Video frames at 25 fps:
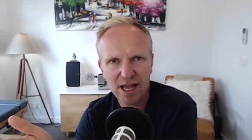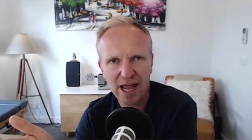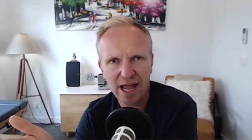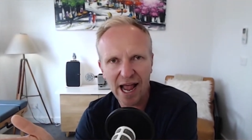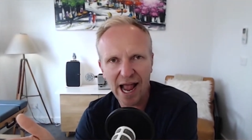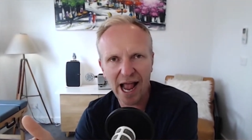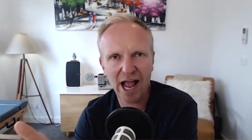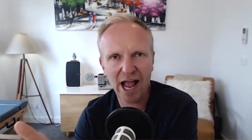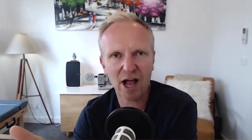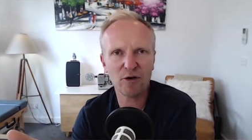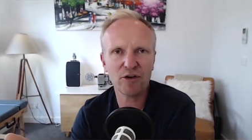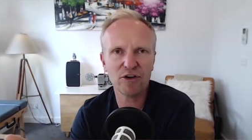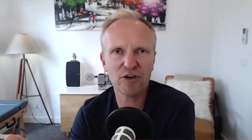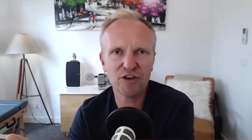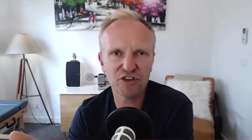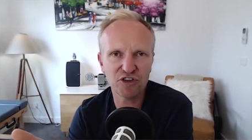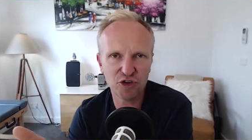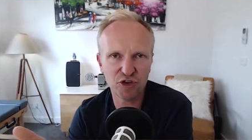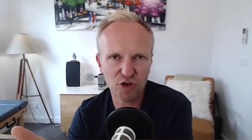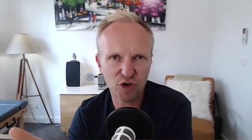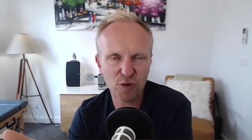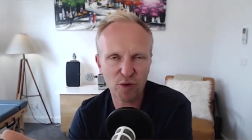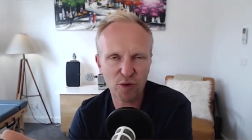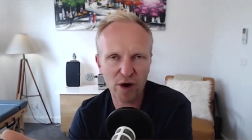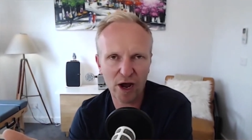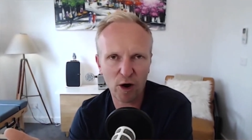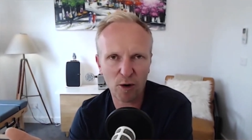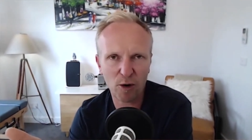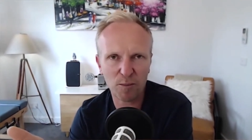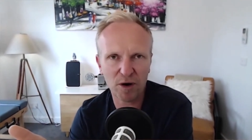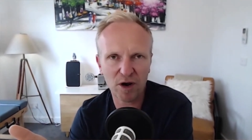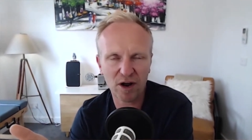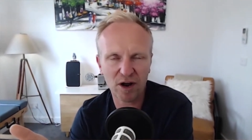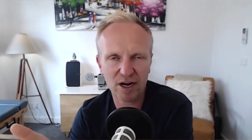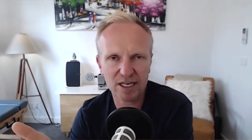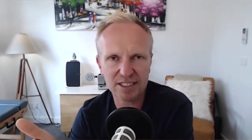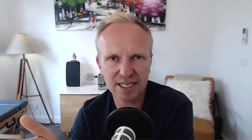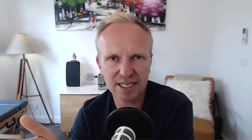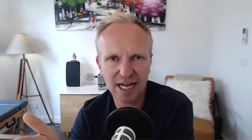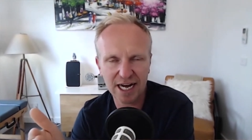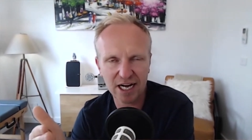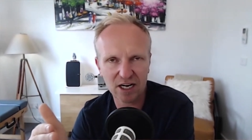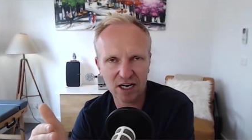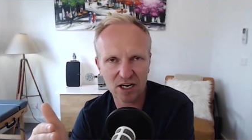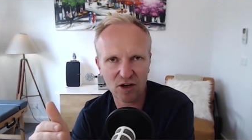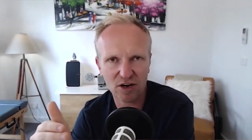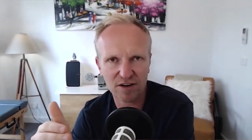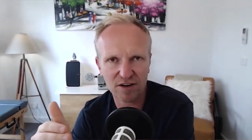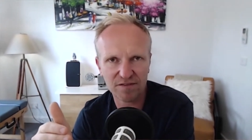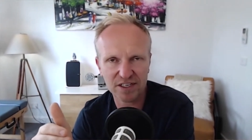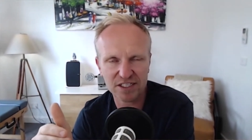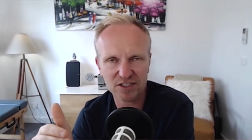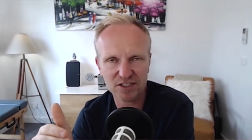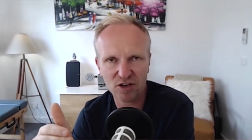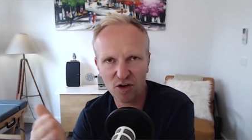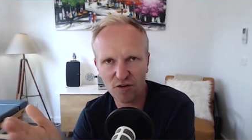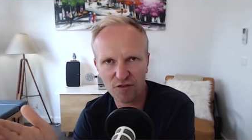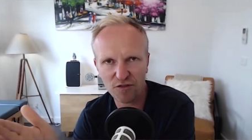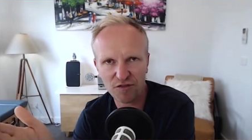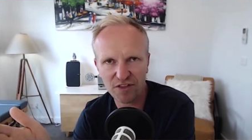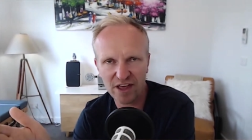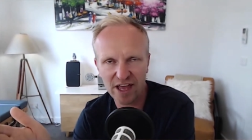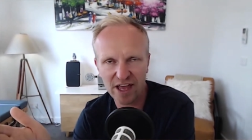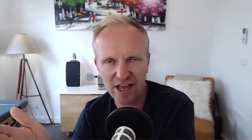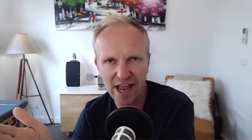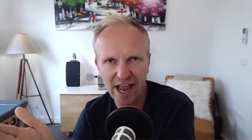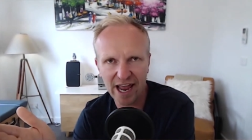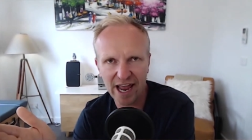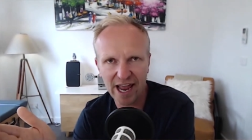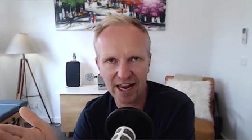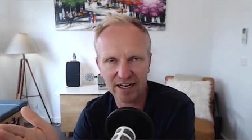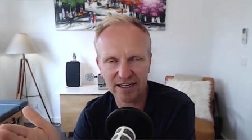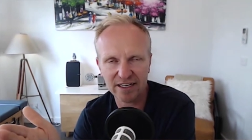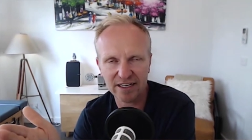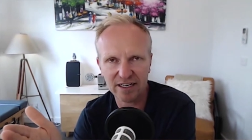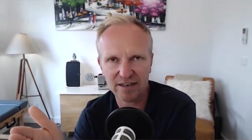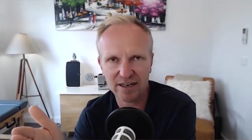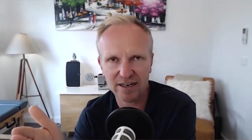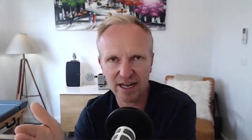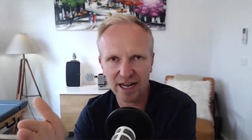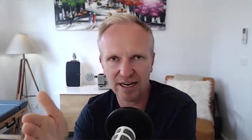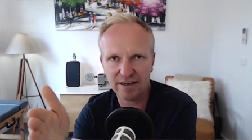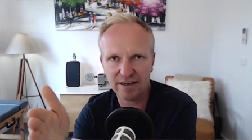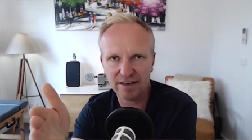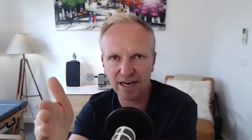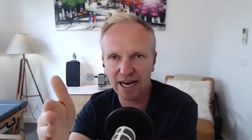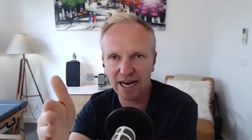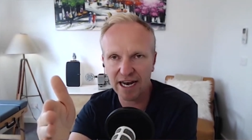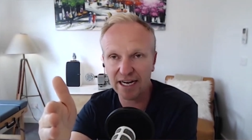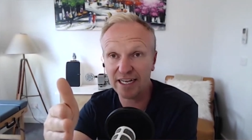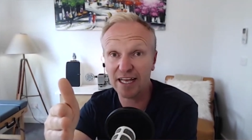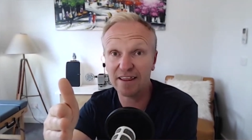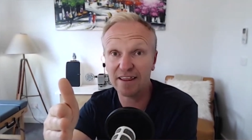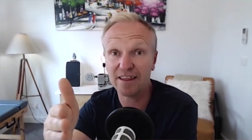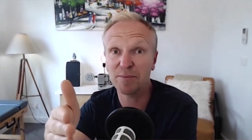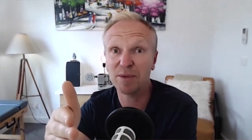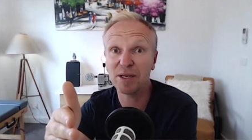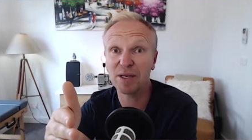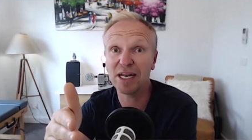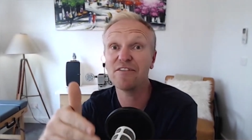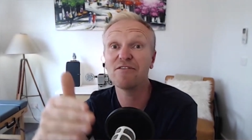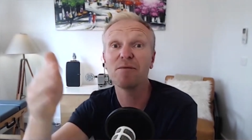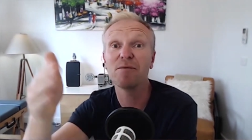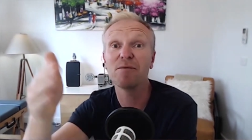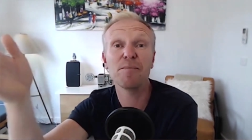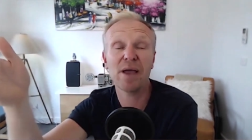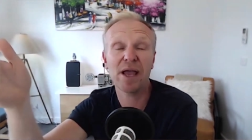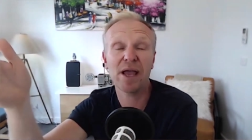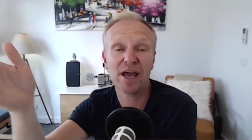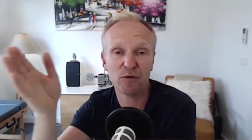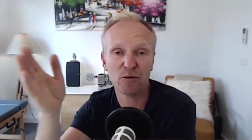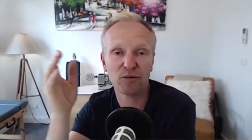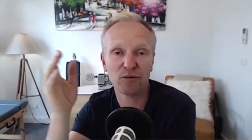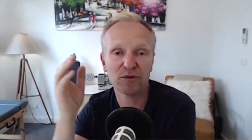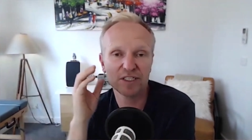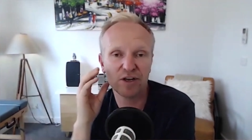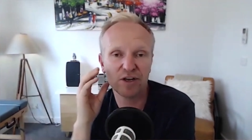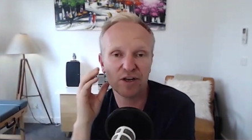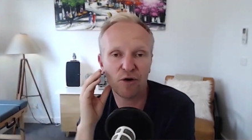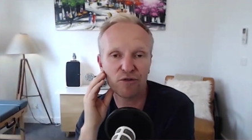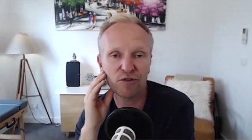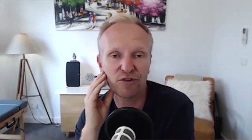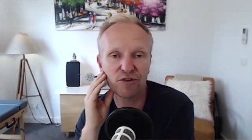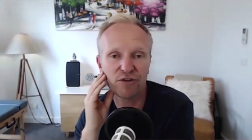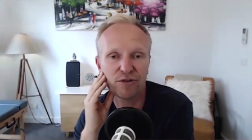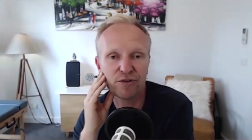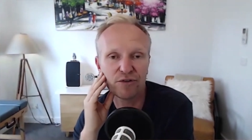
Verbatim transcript: how could you help kind of take a lot of this off their hand and, and, and get them an even better result?